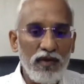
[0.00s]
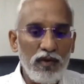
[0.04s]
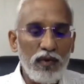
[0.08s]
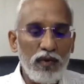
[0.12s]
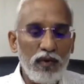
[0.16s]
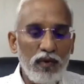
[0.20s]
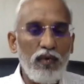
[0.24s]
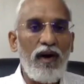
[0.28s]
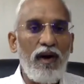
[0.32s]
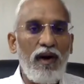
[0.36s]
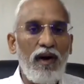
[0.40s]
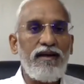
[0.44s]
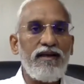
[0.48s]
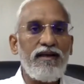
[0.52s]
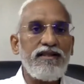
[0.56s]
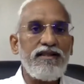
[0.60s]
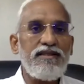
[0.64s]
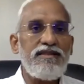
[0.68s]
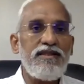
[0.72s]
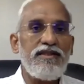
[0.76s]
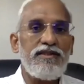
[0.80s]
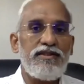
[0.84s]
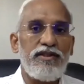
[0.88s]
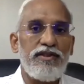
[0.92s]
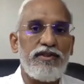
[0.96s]
To address
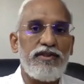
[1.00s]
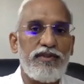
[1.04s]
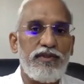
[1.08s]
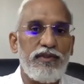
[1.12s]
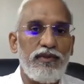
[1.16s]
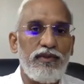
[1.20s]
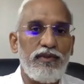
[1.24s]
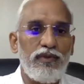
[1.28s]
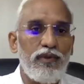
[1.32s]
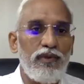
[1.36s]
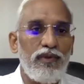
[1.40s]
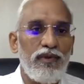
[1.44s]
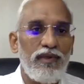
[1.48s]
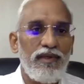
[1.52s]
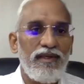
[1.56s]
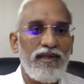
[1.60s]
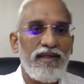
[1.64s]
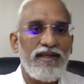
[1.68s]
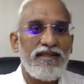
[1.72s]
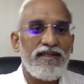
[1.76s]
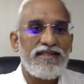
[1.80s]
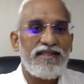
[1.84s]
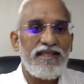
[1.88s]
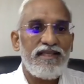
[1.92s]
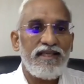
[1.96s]
this issue,
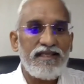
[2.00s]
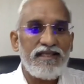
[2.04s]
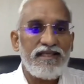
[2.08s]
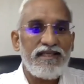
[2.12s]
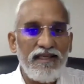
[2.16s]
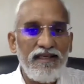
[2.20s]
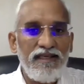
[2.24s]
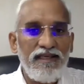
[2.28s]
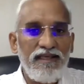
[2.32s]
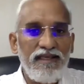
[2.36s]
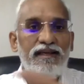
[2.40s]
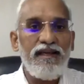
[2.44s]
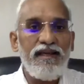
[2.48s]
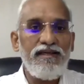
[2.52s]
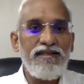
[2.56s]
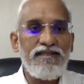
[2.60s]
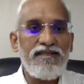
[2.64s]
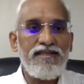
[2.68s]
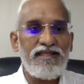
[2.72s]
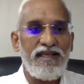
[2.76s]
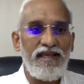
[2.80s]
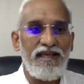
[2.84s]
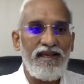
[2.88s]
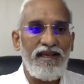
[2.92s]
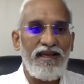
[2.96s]
Section 10
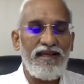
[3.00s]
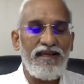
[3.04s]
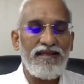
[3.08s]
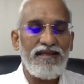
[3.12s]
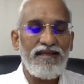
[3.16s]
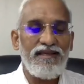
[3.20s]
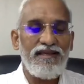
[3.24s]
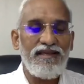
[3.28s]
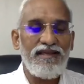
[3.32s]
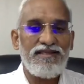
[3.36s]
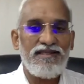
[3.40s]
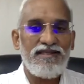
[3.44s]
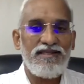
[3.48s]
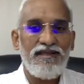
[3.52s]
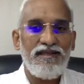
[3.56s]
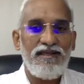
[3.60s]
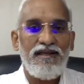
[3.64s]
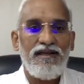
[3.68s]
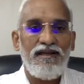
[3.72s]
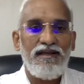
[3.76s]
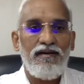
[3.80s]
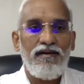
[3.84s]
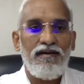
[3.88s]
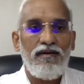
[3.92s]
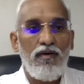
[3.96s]
says,
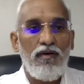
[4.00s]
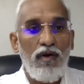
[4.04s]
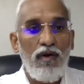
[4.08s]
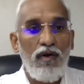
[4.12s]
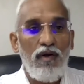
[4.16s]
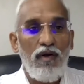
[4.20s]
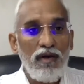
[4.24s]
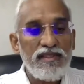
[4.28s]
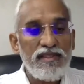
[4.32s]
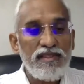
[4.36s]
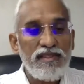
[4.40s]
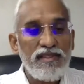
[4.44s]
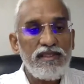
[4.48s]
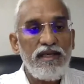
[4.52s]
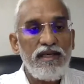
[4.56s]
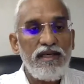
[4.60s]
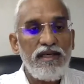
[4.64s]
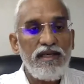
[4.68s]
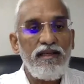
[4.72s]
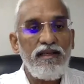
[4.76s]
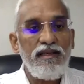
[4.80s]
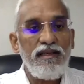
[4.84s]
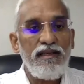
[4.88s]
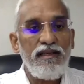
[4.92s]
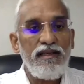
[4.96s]
notwithstanding
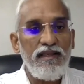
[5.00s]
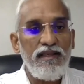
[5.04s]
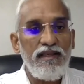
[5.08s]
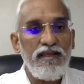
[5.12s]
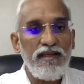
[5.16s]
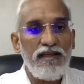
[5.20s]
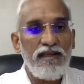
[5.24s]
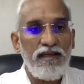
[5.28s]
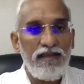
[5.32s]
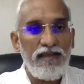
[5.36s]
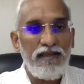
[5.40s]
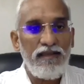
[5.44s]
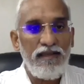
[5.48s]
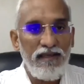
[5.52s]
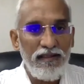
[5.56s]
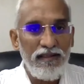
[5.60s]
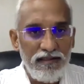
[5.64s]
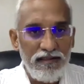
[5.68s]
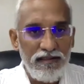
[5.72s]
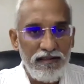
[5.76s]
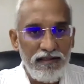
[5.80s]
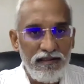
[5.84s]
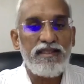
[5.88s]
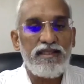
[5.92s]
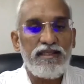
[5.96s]
anything contained in
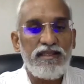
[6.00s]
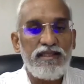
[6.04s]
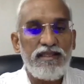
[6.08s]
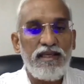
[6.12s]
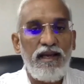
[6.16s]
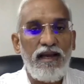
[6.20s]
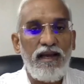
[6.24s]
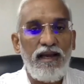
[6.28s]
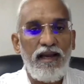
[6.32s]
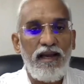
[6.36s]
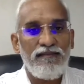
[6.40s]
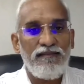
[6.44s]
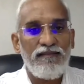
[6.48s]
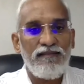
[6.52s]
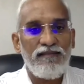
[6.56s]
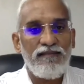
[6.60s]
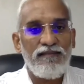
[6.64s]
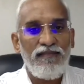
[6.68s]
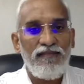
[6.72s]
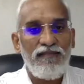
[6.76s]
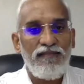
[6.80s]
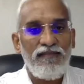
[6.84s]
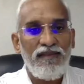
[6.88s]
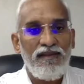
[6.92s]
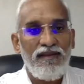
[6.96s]
this act,
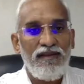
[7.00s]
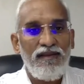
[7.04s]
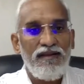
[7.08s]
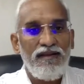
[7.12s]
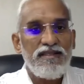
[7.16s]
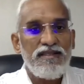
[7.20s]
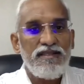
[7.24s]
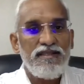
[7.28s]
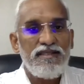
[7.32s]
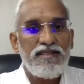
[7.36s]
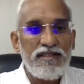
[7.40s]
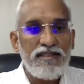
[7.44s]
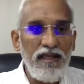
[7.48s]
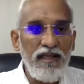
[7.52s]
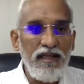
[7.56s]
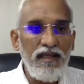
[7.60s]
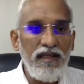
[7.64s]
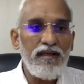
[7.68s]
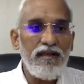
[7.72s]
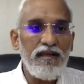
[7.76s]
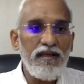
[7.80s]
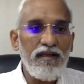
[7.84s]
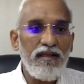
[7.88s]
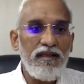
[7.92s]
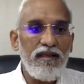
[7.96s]
still,
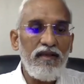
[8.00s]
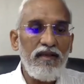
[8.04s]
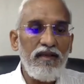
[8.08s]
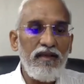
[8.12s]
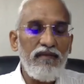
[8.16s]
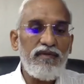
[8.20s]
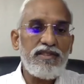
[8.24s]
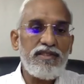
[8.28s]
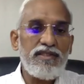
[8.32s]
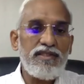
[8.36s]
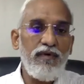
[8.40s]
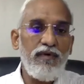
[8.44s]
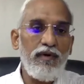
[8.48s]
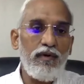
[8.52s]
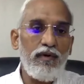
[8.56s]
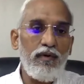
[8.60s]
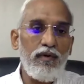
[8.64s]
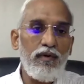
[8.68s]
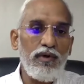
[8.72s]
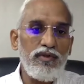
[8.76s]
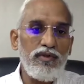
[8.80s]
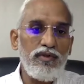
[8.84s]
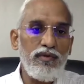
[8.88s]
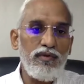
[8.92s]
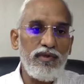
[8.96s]
if the civil court
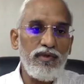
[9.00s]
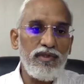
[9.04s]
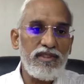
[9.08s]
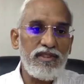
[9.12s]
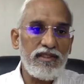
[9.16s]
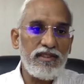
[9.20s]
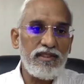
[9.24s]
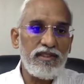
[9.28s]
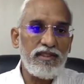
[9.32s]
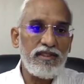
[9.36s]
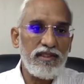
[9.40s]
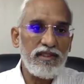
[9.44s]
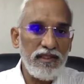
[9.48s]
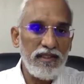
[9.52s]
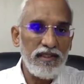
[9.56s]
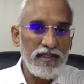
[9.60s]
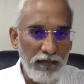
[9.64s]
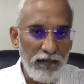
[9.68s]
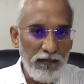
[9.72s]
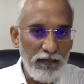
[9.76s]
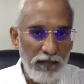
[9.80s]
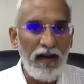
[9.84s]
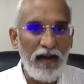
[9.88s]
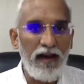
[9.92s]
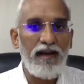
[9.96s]
jurisdiction is
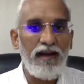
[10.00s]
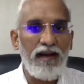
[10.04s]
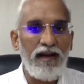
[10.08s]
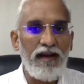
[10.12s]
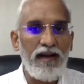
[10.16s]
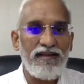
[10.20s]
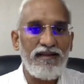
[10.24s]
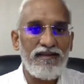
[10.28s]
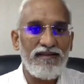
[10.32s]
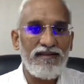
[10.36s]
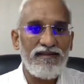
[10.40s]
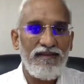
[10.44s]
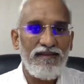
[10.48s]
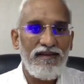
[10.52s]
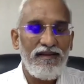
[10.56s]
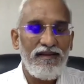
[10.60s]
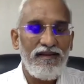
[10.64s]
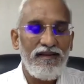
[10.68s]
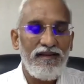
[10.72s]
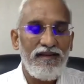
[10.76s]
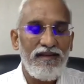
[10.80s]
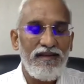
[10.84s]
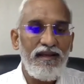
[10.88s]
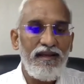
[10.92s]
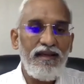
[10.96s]
barred,
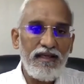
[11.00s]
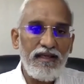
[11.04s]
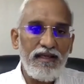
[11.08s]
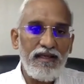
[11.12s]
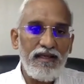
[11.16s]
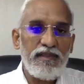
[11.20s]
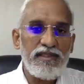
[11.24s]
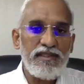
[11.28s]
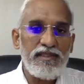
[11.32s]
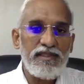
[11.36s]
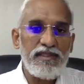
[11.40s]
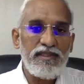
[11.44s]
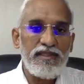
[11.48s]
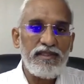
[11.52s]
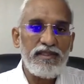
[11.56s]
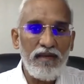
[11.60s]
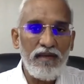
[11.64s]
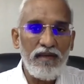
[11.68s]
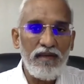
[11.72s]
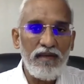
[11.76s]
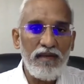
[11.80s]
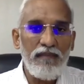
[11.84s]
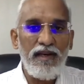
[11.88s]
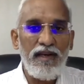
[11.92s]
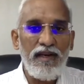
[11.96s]
either expressly or
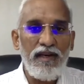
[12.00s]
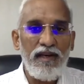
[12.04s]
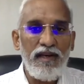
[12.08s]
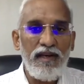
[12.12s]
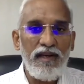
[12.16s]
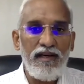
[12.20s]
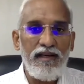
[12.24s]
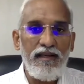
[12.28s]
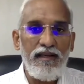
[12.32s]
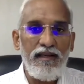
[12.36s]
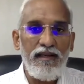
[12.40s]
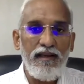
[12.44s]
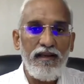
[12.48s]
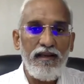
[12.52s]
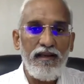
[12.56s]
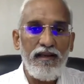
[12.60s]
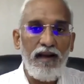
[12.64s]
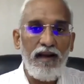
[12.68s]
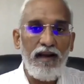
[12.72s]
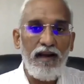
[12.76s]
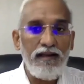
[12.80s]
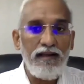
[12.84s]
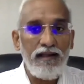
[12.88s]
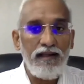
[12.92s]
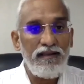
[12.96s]
impliedly,
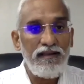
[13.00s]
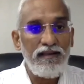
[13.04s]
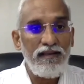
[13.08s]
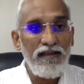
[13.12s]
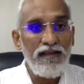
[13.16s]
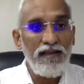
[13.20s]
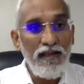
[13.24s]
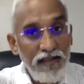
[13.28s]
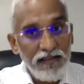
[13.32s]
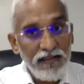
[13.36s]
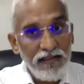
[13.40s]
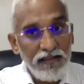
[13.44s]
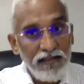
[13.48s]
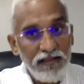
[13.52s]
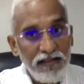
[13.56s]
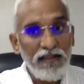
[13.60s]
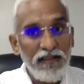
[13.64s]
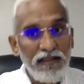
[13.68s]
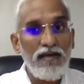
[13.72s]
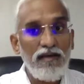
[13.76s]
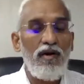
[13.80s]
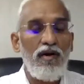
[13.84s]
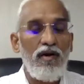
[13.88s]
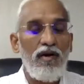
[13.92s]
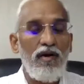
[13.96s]
under any other
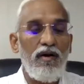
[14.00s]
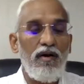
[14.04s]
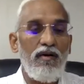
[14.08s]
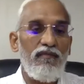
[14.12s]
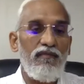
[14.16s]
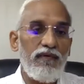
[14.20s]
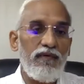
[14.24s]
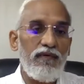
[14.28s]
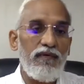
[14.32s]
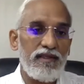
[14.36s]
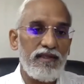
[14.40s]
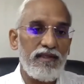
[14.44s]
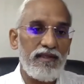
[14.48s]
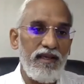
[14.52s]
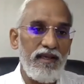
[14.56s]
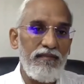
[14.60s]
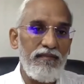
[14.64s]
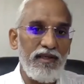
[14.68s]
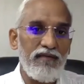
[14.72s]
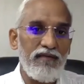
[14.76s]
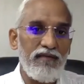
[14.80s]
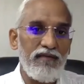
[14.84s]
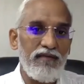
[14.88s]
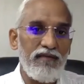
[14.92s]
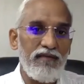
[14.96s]
law for the time being
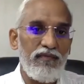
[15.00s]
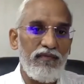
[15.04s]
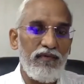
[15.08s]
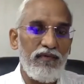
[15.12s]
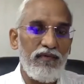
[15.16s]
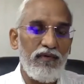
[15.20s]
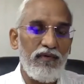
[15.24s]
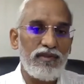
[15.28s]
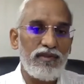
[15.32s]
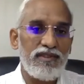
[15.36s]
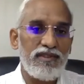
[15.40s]
in force,